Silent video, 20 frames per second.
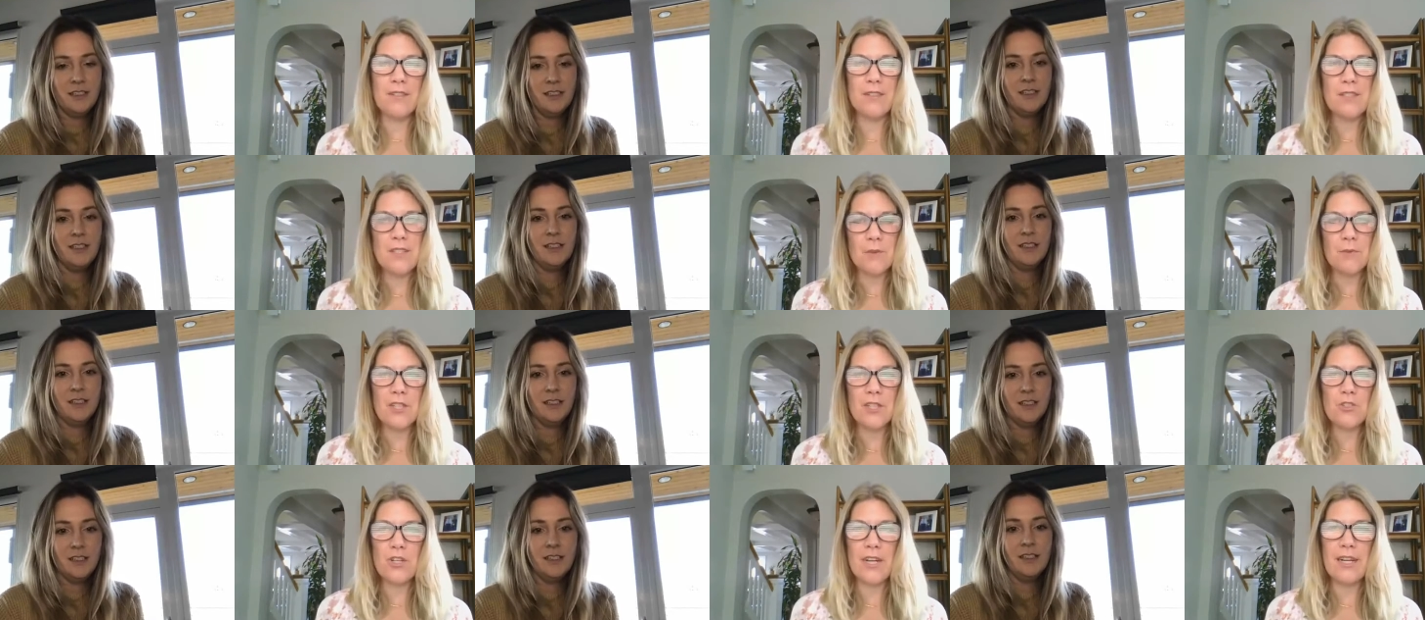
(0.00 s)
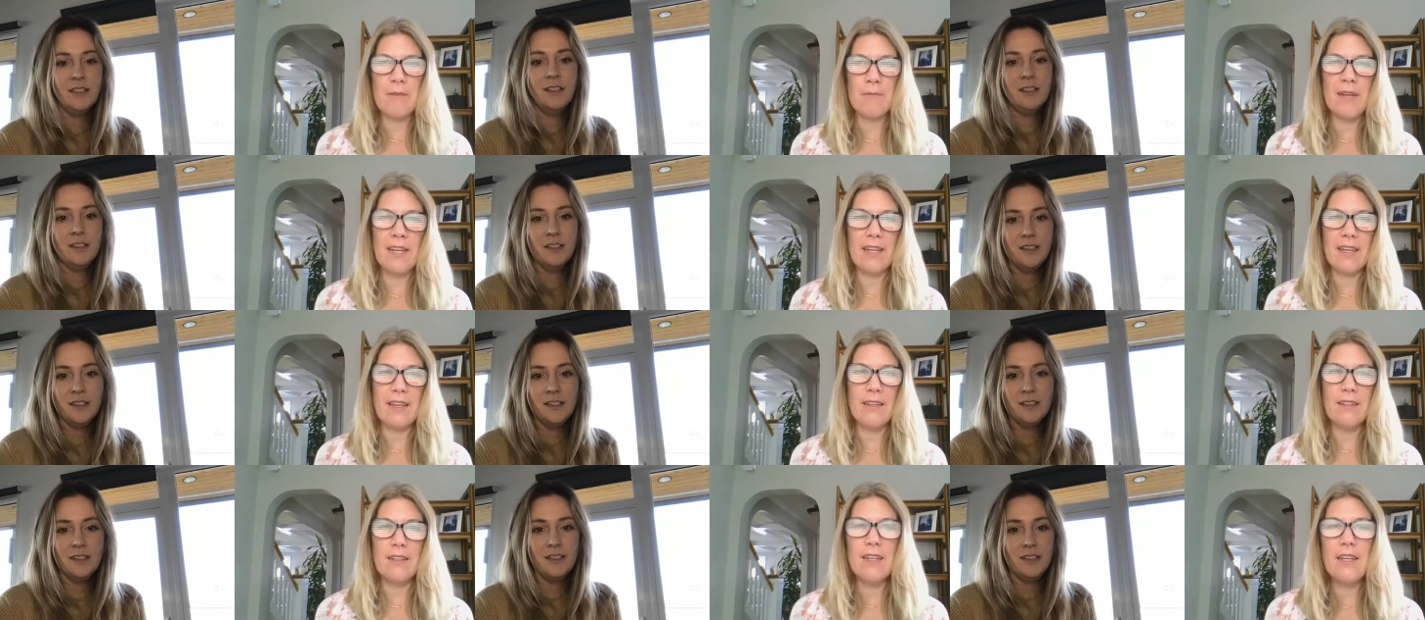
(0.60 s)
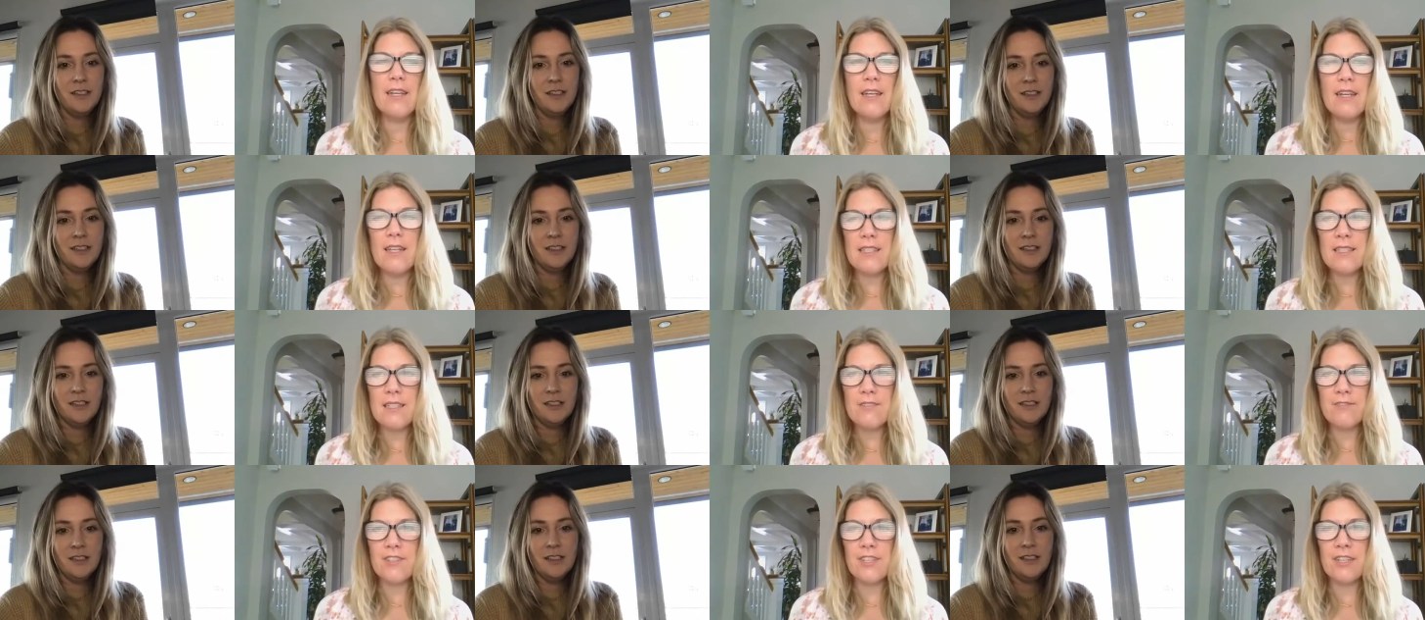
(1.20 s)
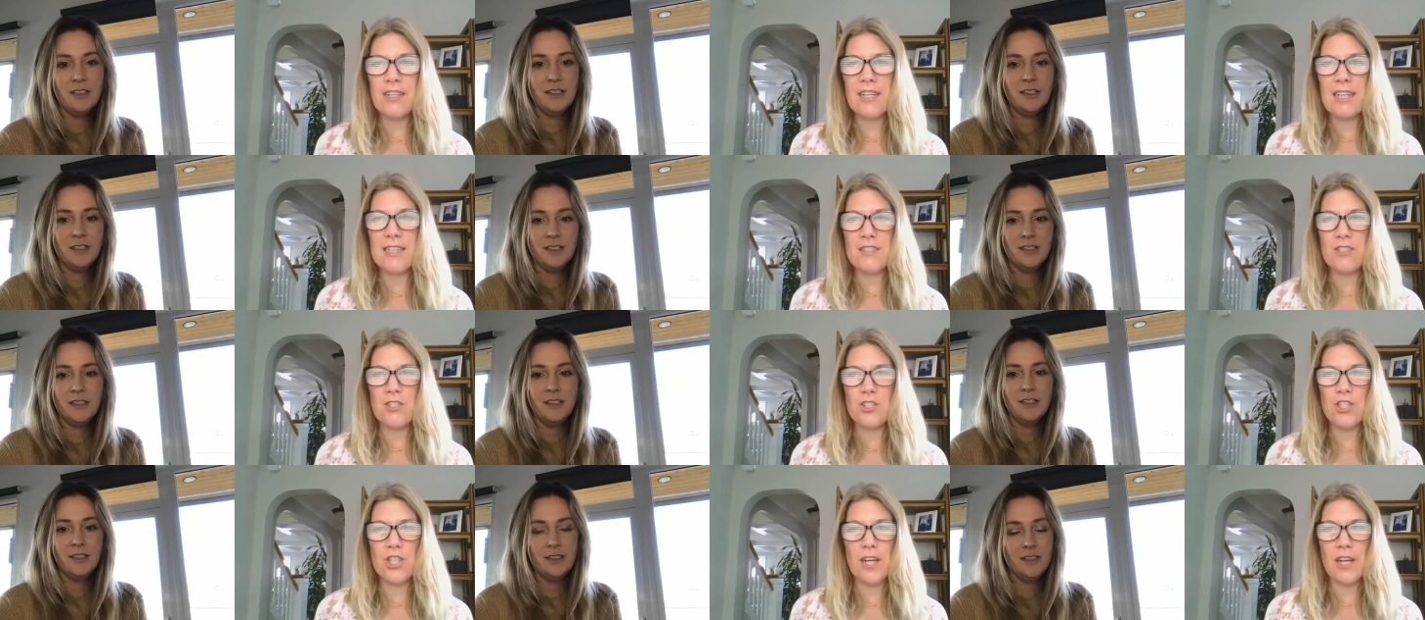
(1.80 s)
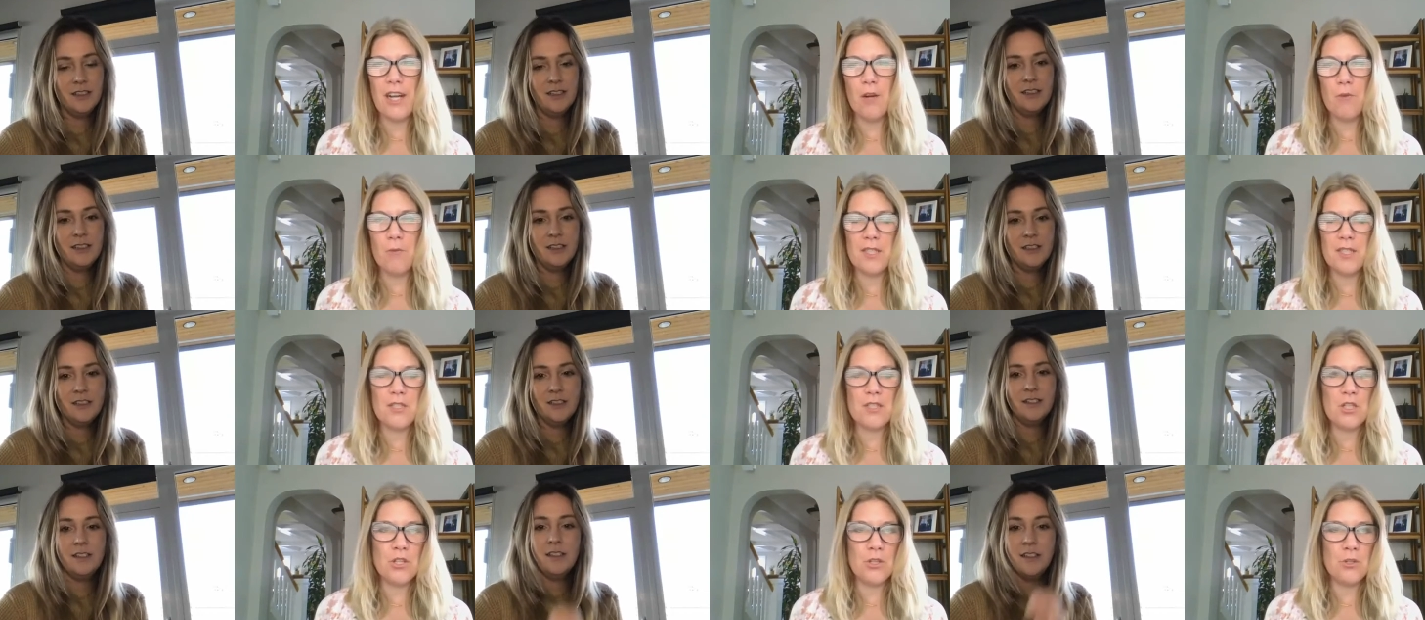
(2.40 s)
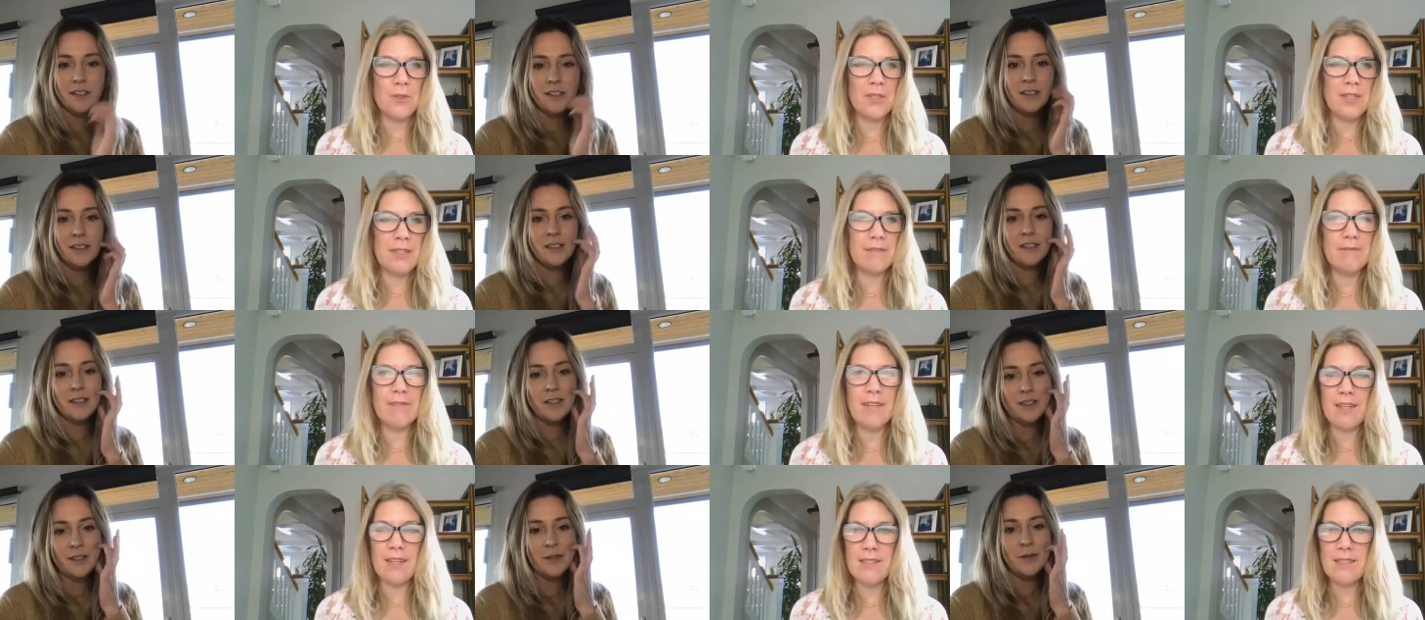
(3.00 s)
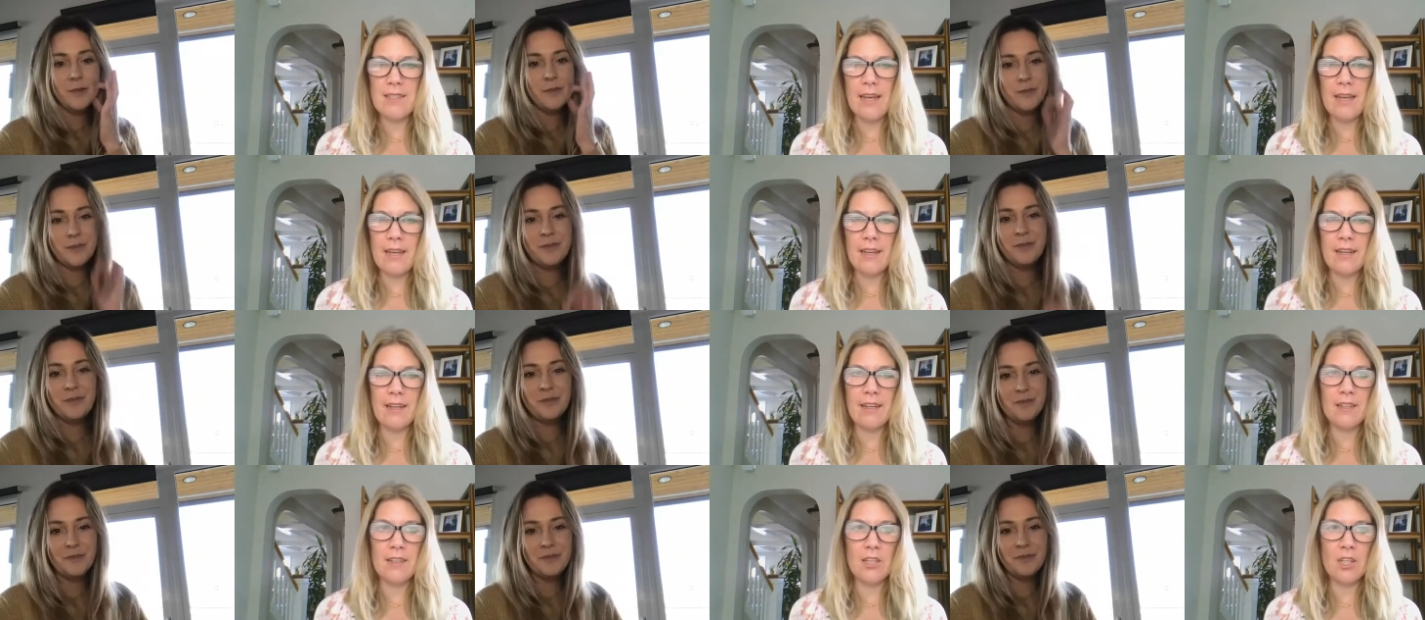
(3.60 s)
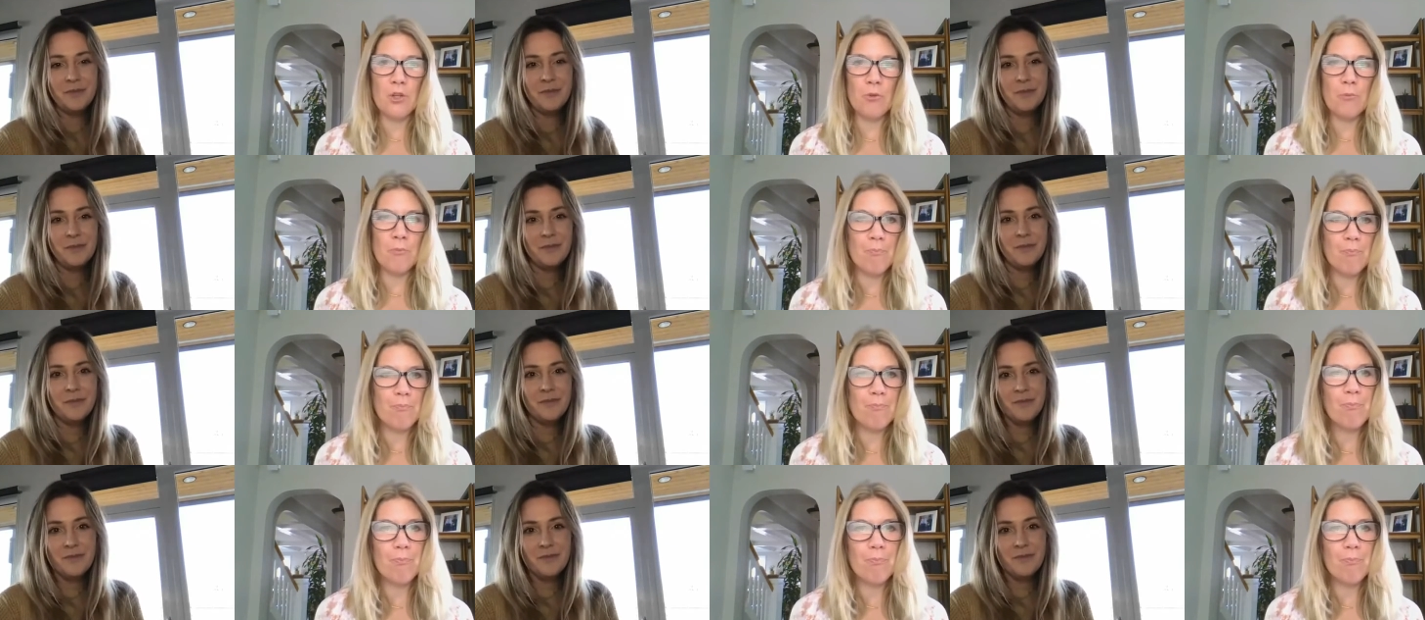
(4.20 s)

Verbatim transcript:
Speaker 1: So we try to make it easy for you guys to check out what's new and exciting in Luum.